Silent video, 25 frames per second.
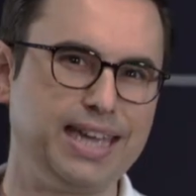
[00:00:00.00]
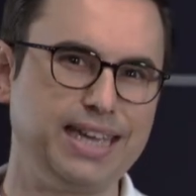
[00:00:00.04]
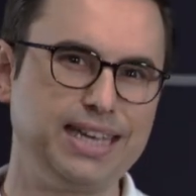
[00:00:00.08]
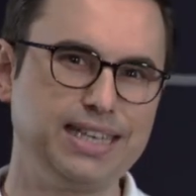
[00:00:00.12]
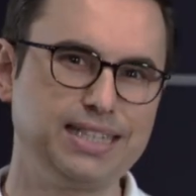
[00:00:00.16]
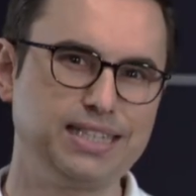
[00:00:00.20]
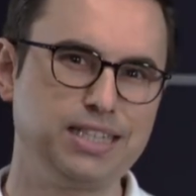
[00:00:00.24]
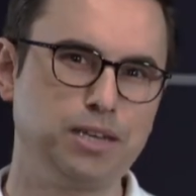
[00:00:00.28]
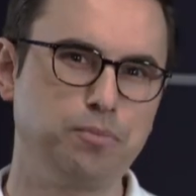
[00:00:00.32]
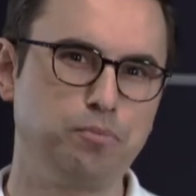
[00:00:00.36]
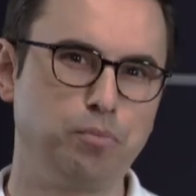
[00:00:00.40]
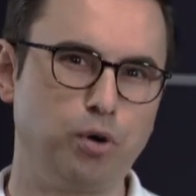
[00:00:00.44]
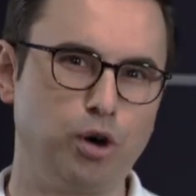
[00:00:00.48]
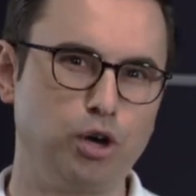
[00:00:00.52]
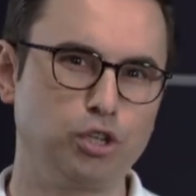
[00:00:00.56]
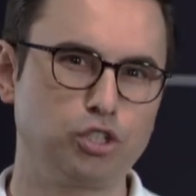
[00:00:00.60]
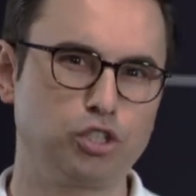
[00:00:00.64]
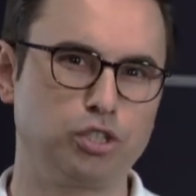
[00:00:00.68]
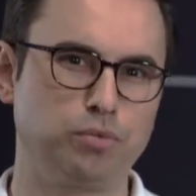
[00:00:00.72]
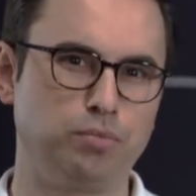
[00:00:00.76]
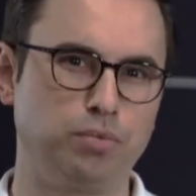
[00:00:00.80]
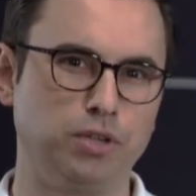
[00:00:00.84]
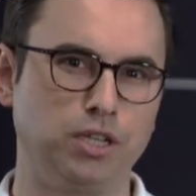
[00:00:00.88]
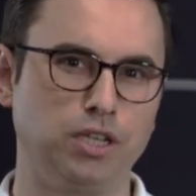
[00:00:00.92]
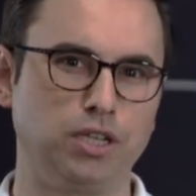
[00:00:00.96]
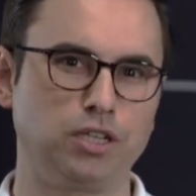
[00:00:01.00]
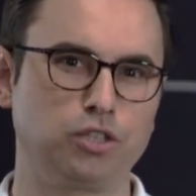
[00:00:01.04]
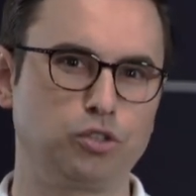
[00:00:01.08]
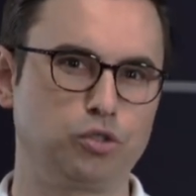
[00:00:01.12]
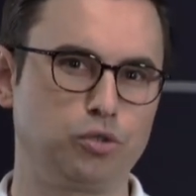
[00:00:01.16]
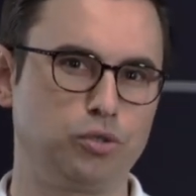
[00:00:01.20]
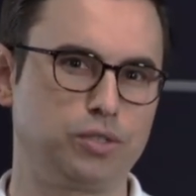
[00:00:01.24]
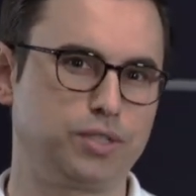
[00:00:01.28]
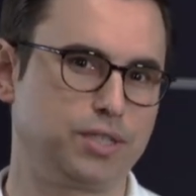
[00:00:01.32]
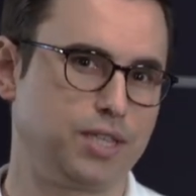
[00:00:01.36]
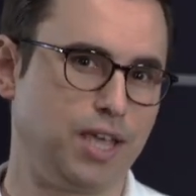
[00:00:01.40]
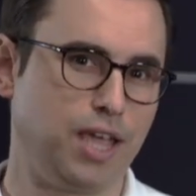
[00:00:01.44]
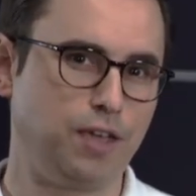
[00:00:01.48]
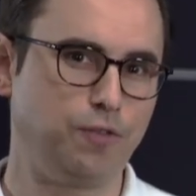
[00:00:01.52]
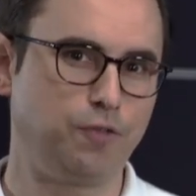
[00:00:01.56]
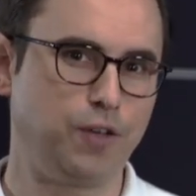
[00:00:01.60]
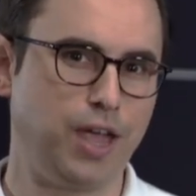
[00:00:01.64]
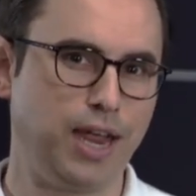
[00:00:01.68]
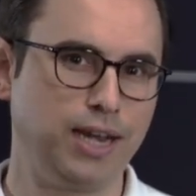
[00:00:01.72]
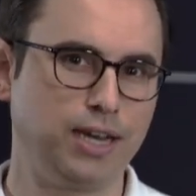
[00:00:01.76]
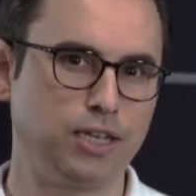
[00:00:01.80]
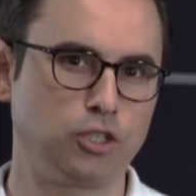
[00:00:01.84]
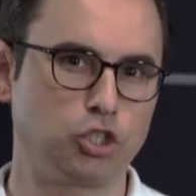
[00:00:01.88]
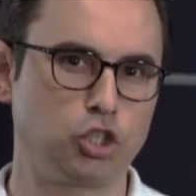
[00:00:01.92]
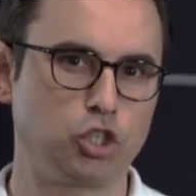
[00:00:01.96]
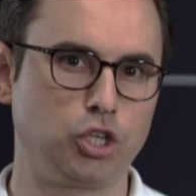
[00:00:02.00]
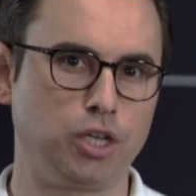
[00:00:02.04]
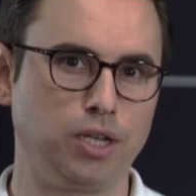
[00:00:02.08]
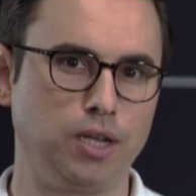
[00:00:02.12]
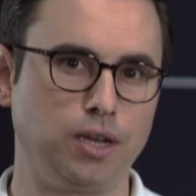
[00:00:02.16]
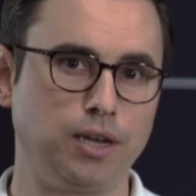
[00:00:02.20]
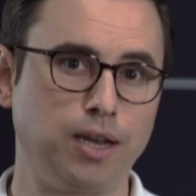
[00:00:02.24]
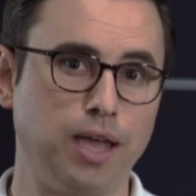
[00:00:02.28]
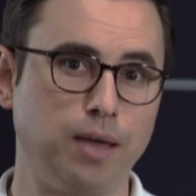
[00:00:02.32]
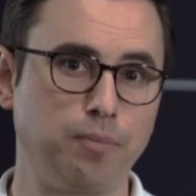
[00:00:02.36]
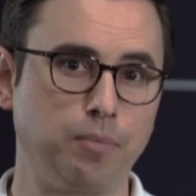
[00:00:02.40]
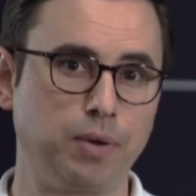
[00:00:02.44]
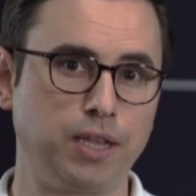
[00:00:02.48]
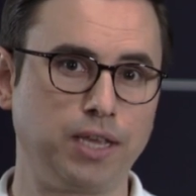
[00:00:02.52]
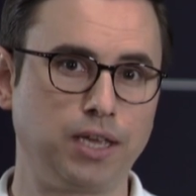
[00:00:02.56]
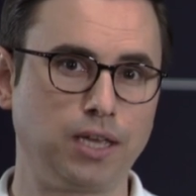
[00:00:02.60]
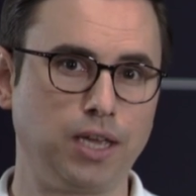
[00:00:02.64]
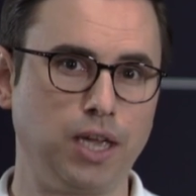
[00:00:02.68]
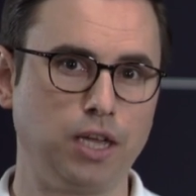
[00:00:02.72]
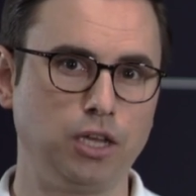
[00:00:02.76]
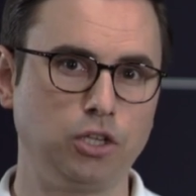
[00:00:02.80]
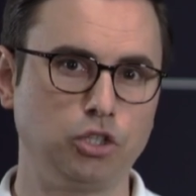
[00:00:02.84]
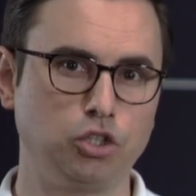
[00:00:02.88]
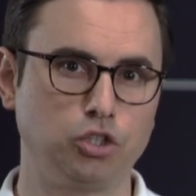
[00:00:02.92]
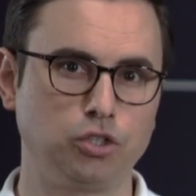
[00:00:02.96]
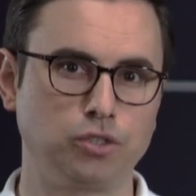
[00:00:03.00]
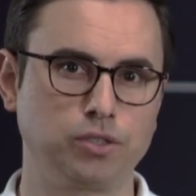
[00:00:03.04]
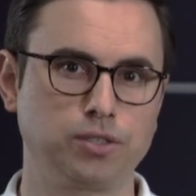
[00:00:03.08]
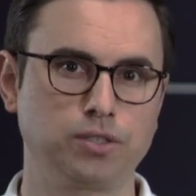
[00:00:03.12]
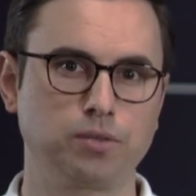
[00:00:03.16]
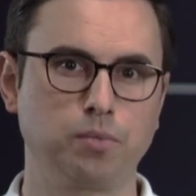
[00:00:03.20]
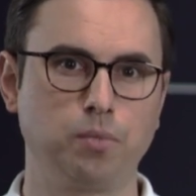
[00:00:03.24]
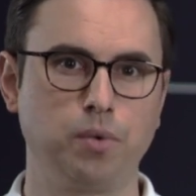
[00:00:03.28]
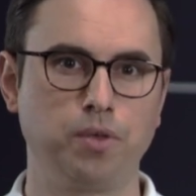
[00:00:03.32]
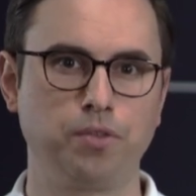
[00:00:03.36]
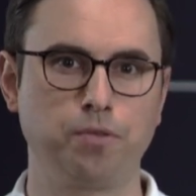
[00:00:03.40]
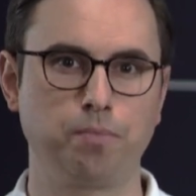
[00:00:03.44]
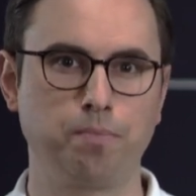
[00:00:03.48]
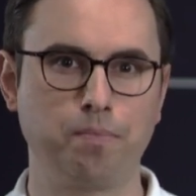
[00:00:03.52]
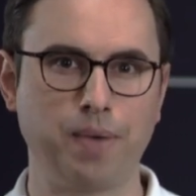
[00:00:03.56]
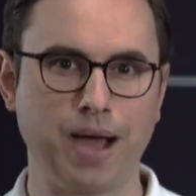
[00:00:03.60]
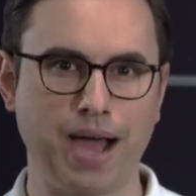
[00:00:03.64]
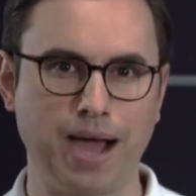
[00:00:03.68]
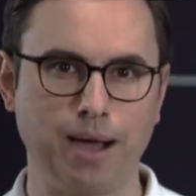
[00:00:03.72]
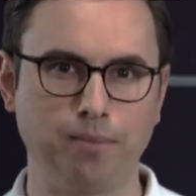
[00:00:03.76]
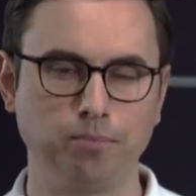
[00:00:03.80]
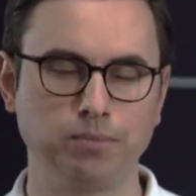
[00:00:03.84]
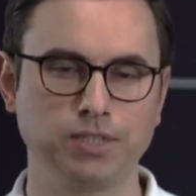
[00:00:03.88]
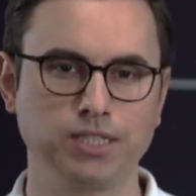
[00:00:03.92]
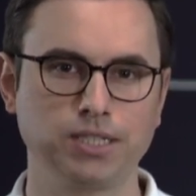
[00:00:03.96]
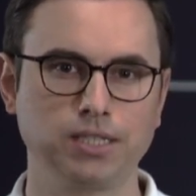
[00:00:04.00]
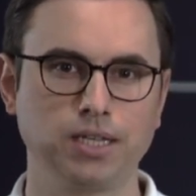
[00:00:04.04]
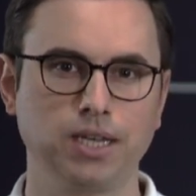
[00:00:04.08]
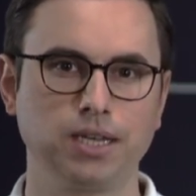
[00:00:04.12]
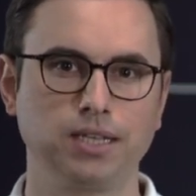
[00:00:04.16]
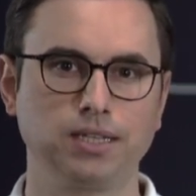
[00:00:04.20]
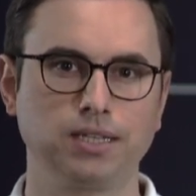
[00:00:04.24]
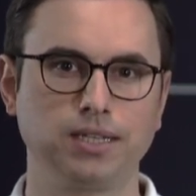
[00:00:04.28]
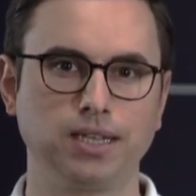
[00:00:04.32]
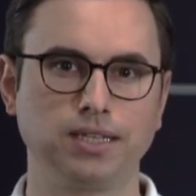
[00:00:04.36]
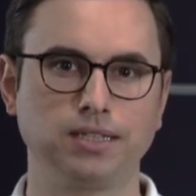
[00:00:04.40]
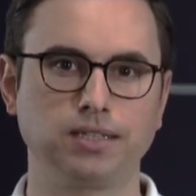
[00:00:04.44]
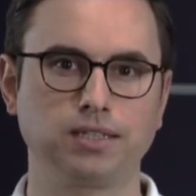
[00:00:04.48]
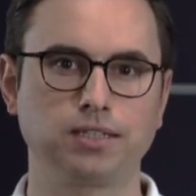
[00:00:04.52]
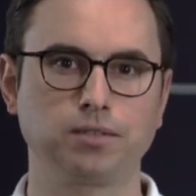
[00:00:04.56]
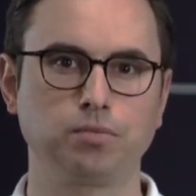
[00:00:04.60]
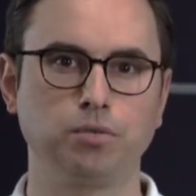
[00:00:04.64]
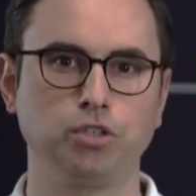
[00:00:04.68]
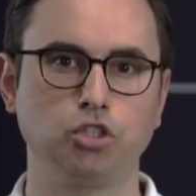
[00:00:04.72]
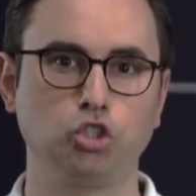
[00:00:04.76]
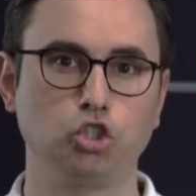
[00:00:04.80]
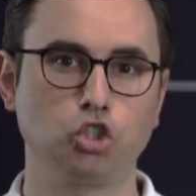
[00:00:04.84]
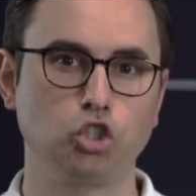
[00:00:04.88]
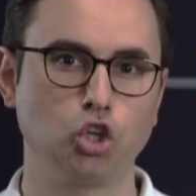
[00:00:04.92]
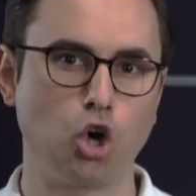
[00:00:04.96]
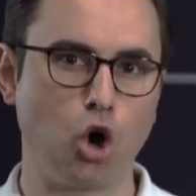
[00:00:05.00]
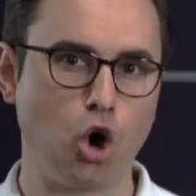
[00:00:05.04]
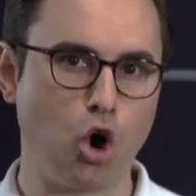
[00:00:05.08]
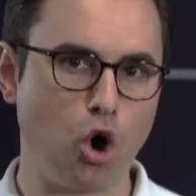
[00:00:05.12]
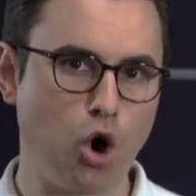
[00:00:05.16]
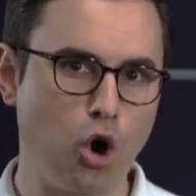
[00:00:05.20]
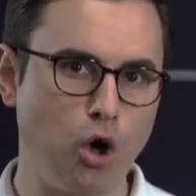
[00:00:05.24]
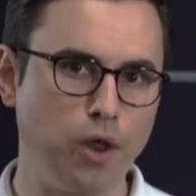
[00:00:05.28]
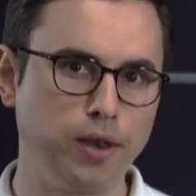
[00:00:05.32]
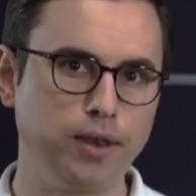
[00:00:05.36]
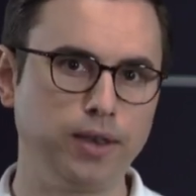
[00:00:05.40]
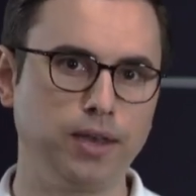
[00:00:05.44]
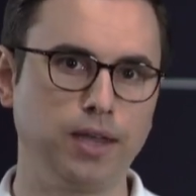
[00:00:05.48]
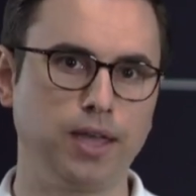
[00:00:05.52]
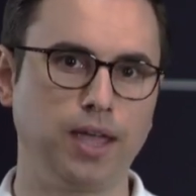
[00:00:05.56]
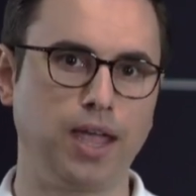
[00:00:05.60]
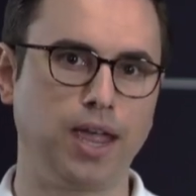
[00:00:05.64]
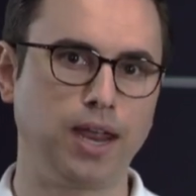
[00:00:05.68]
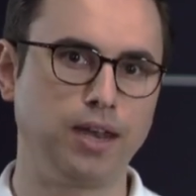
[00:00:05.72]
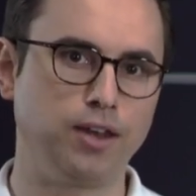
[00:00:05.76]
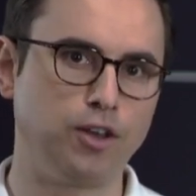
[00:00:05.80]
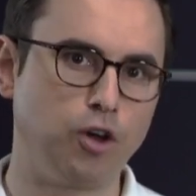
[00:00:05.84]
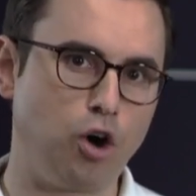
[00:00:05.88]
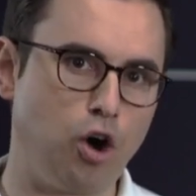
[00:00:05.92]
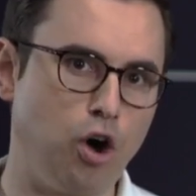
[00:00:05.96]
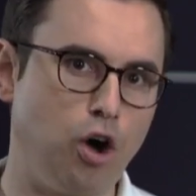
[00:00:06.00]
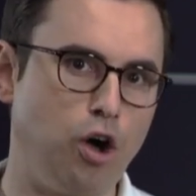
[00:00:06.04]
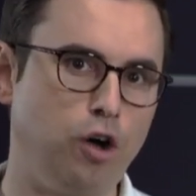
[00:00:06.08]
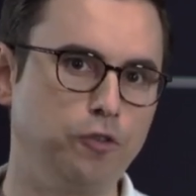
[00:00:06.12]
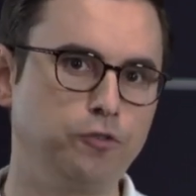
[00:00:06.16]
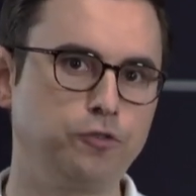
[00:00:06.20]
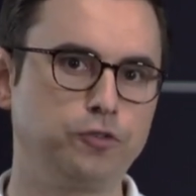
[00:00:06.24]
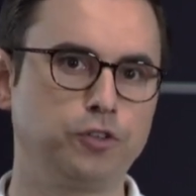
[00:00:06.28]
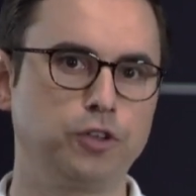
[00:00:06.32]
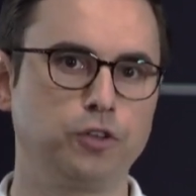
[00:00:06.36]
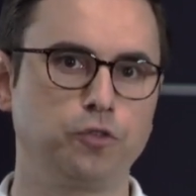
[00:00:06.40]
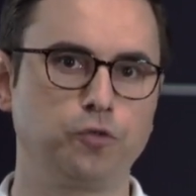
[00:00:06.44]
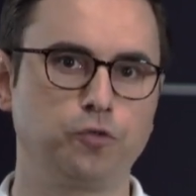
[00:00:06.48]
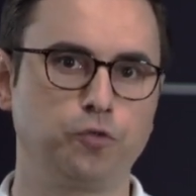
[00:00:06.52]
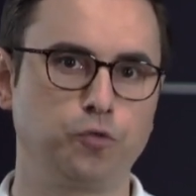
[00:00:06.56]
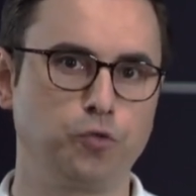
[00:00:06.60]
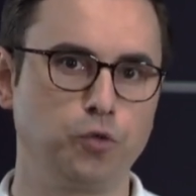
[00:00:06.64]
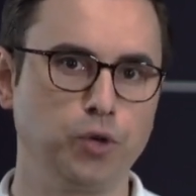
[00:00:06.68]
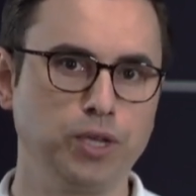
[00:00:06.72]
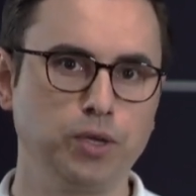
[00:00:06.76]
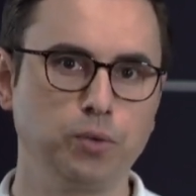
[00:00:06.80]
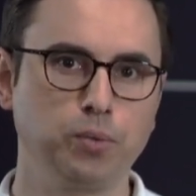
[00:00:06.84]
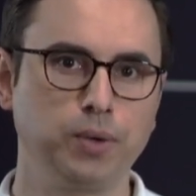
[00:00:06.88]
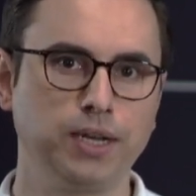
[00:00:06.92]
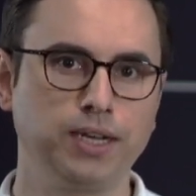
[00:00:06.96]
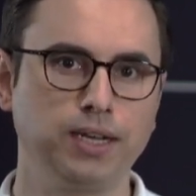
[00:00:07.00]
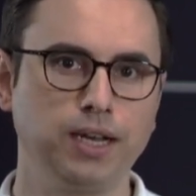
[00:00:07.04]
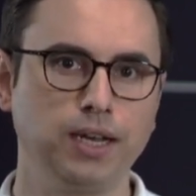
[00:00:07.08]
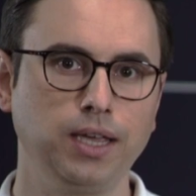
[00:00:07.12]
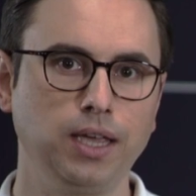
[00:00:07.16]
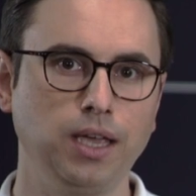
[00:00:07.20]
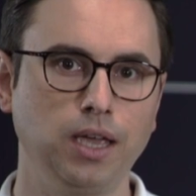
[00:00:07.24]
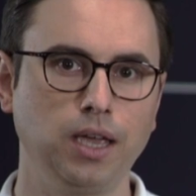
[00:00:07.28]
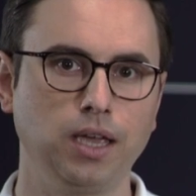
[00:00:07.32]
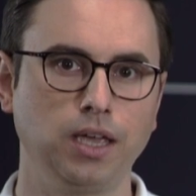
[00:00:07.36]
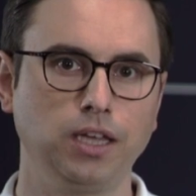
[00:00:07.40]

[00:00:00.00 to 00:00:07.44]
Is it possible to save energy in applications with pumps that switch on and off frequently,